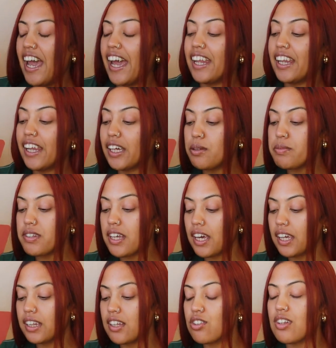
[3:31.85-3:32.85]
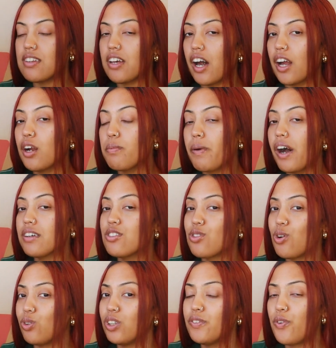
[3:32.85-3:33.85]
And like I'm saying, this entire box
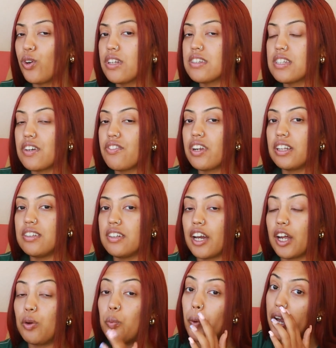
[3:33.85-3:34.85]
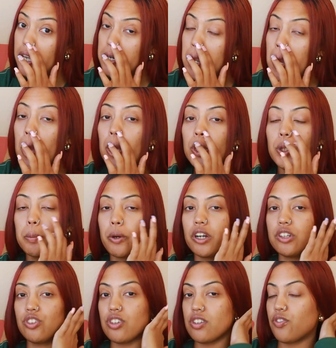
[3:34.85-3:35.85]
is only $47.99 when you
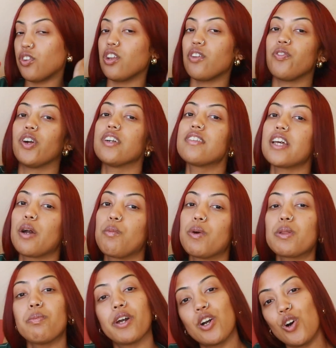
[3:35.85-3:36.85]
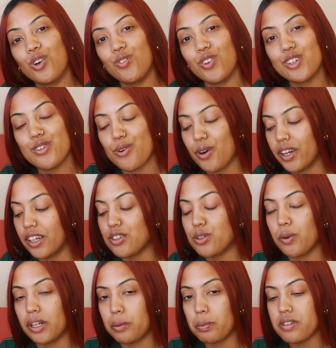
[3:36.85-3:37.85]
purchase for the first time with my code Victoria,
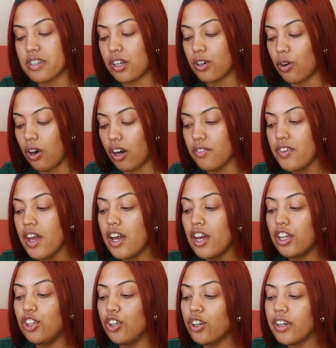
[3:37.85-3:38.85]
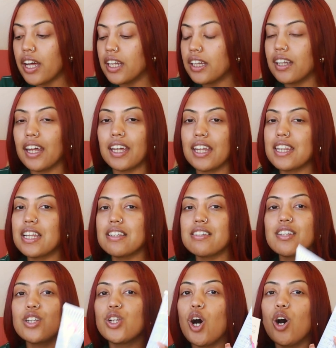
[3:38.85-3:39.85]
20% off. You're getting, like,
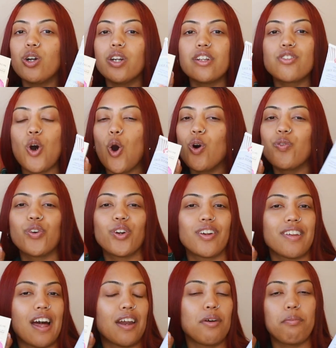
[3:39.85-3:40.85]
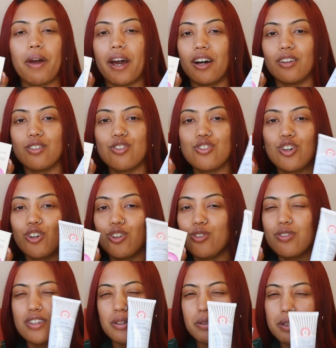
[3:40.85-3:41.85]
this alone is over that amount. So
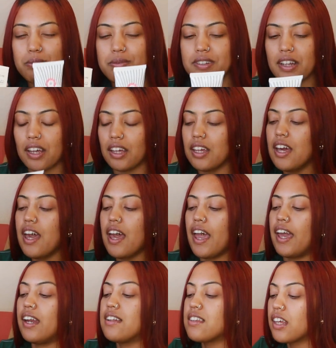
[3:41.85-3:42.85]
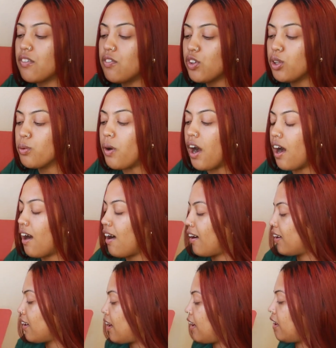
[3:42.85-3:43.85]
you see what I'm saying? And it's giving you
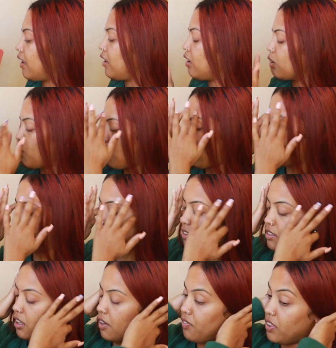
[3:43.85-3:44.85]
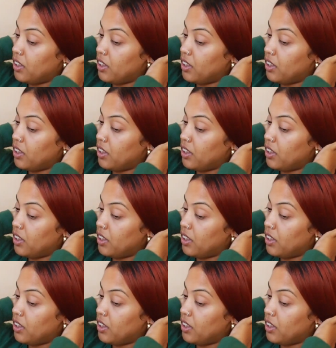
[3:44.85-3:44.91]
high end quality stuff.